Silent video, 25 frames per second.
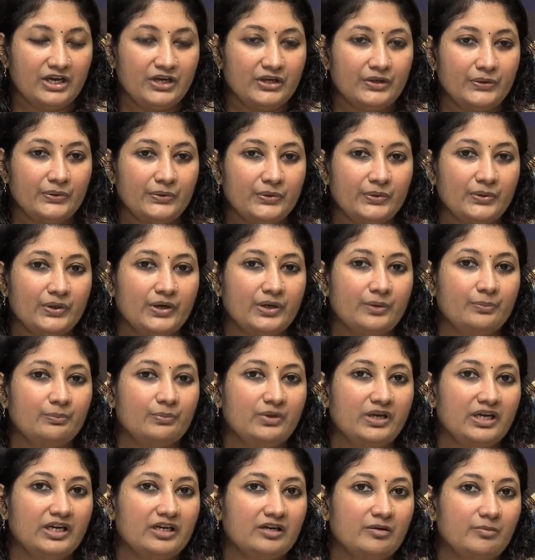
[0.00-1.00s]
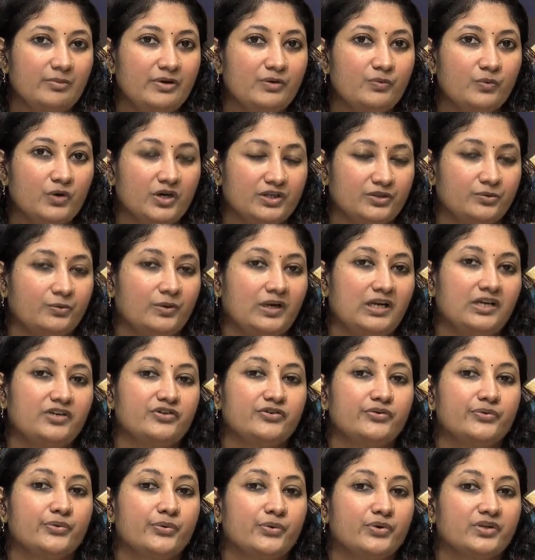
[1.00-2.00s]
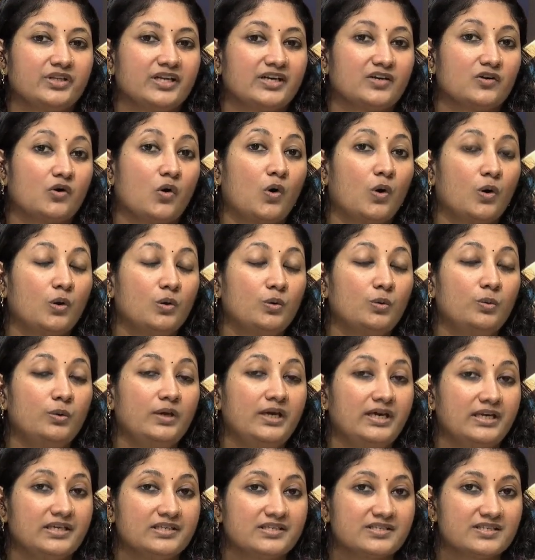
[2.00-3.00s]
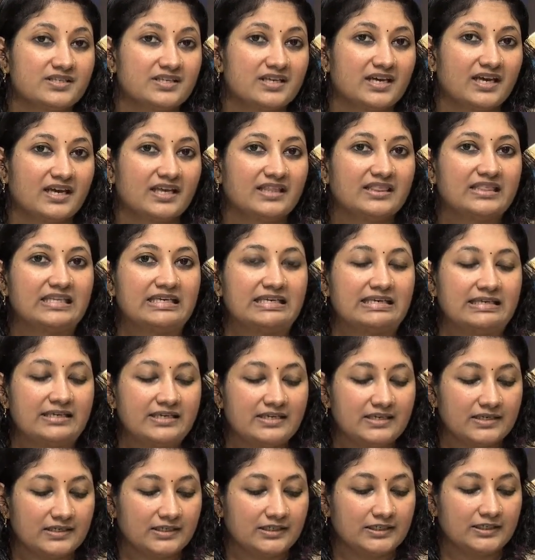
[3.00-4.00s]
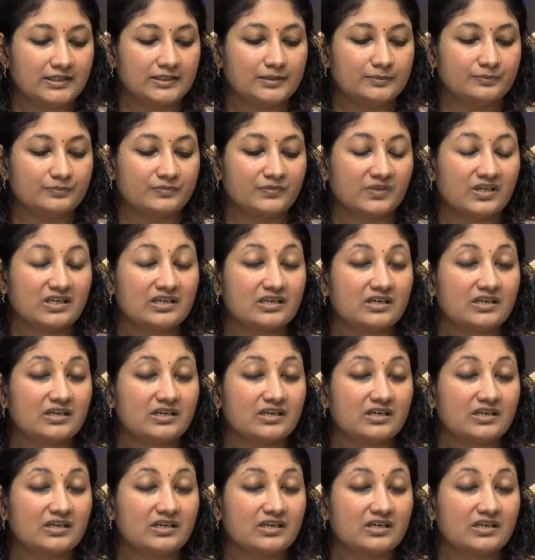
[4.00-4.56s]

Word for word: you know um, it will be worthwhile to note that always the um,